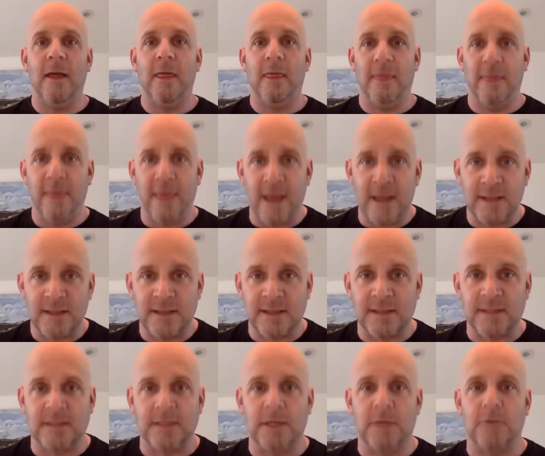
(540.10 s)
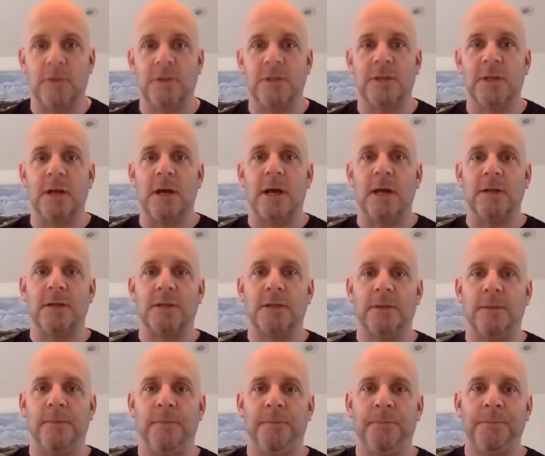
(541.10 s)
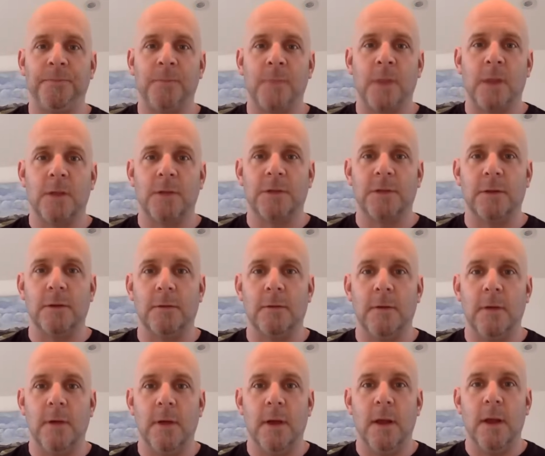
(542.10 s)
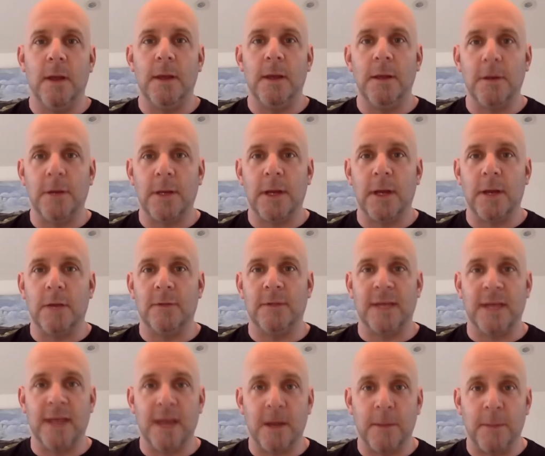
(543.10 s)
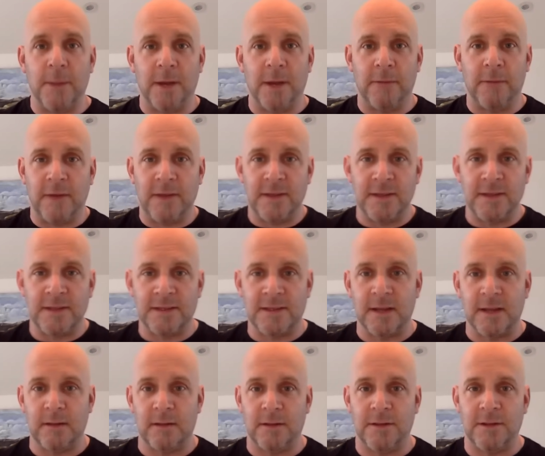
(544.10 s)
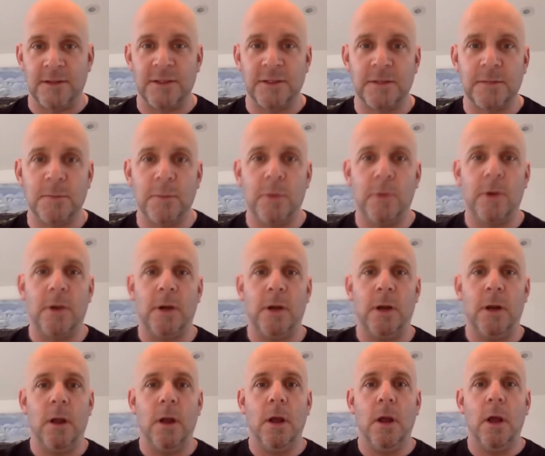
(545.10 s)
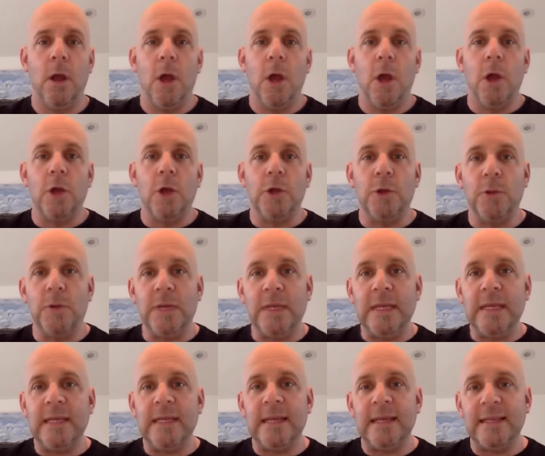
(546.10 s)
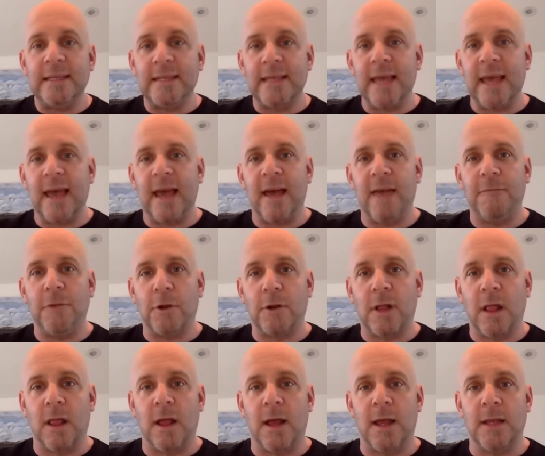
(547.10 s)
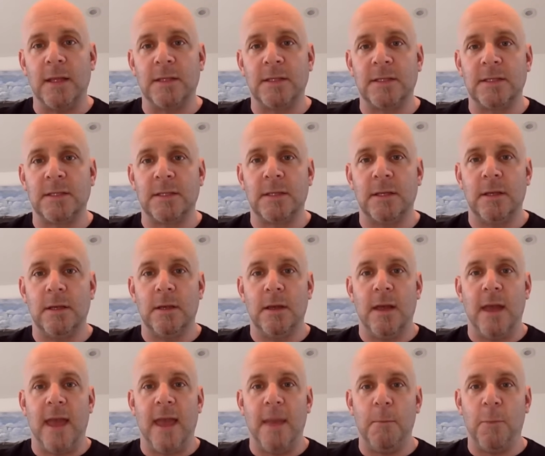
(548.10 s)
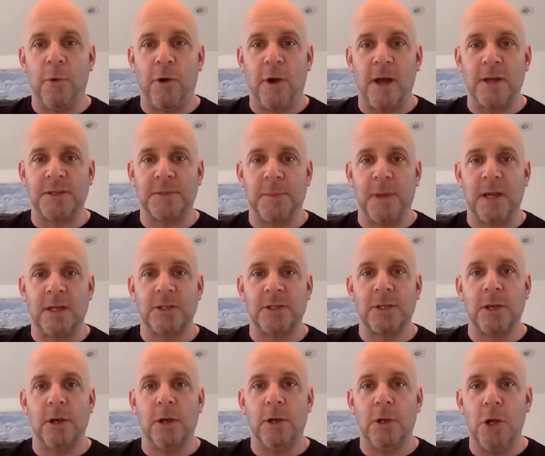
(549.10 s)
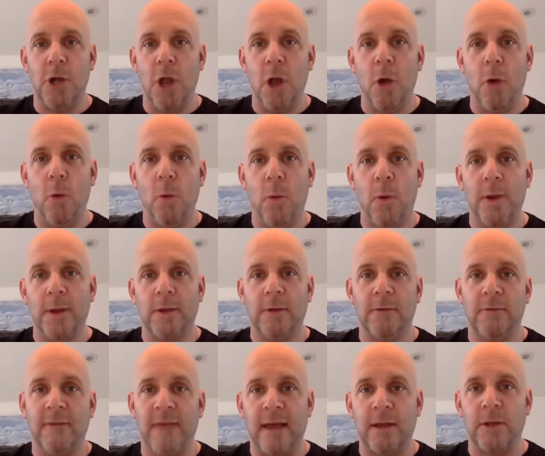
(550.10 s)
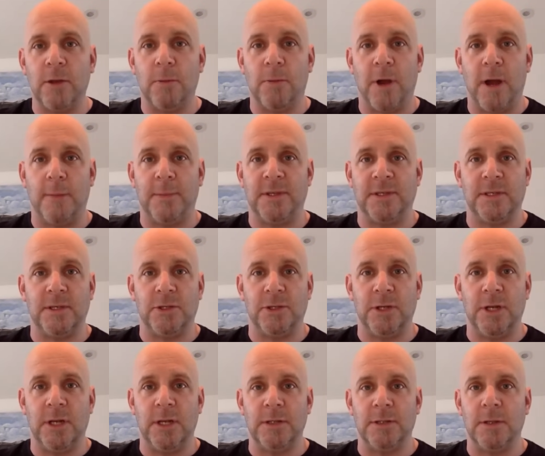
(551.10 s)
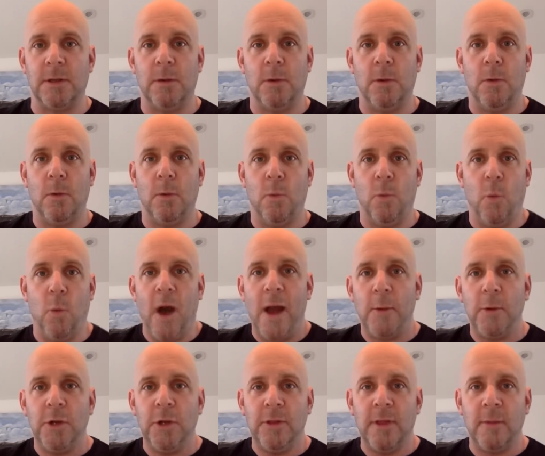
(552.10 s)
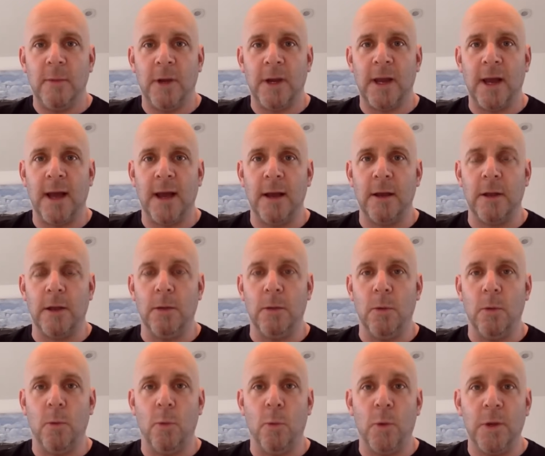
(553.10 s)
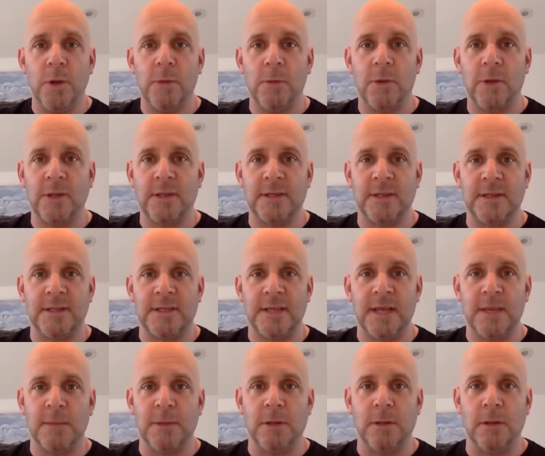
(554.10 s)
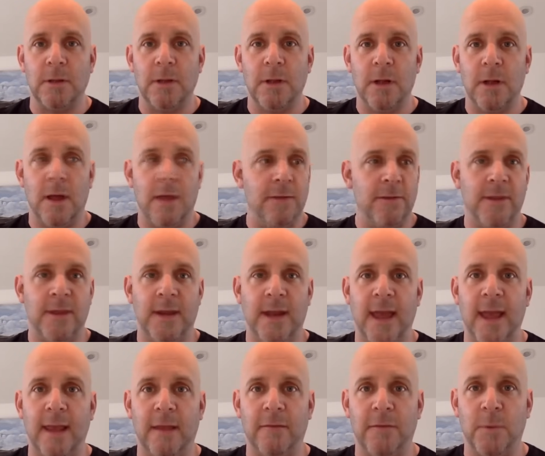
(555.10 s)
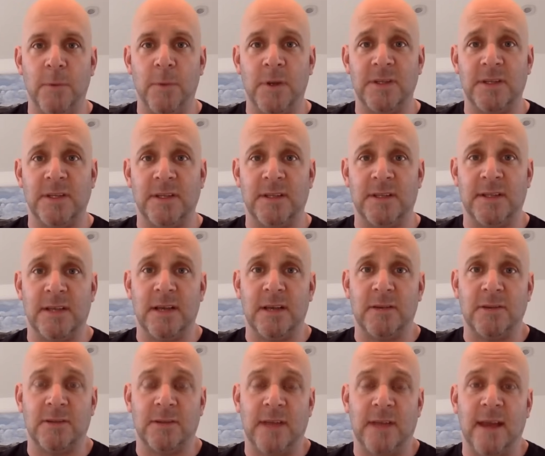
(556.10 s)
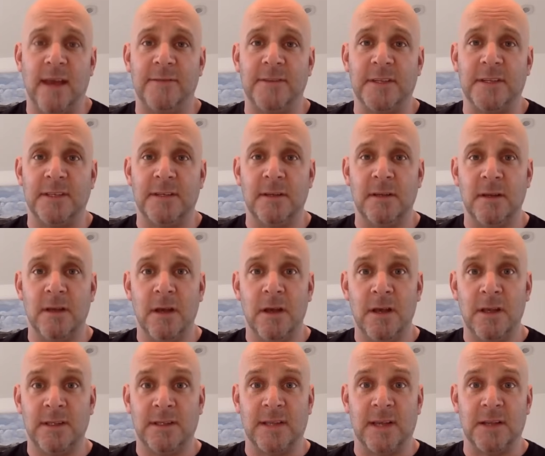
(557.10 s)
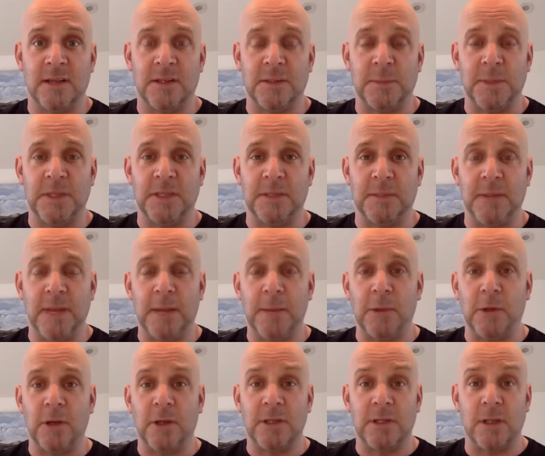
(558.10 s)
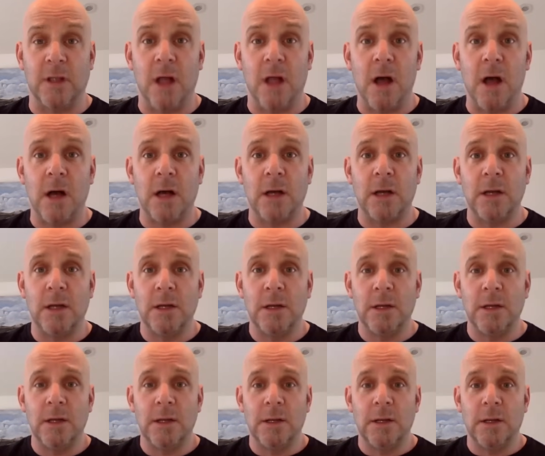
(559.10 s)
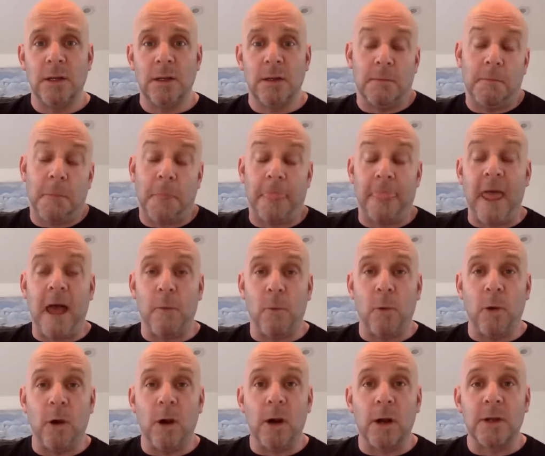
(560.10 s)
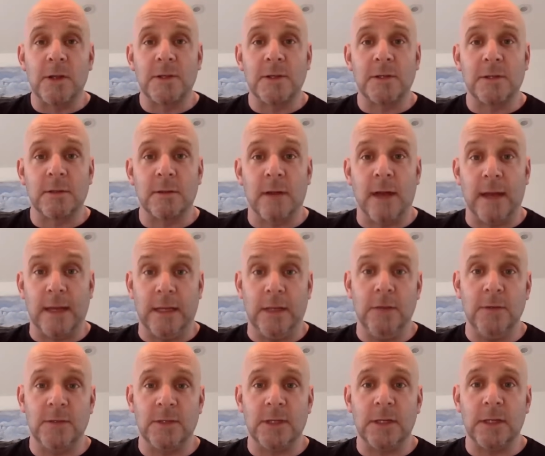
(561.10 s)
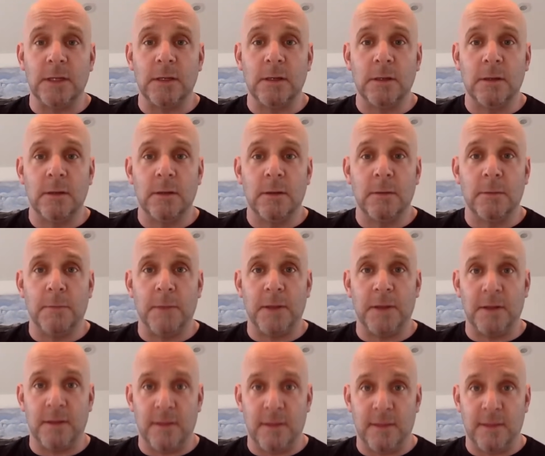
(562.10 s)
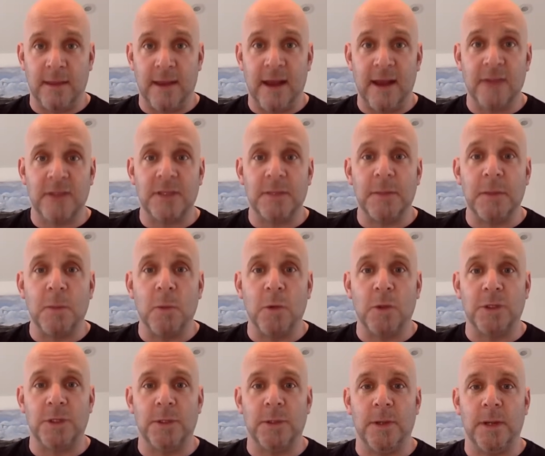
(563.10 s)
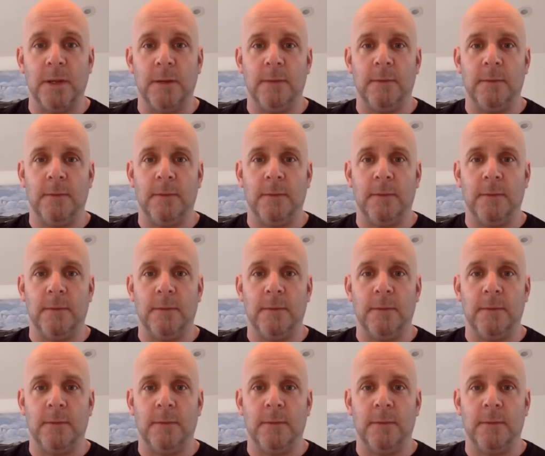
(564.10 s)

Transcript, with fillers: That's the secret sauce. So, here you go. Take out a pen, write this down. This is important you need to have your clients and prospects know what your value proposition is. Why would do they want to hire you? What do you bring to the table other than hey, if you want to see this house, you have to sign this piece of paper. It's law. That works. I use it, but there has to be more to it.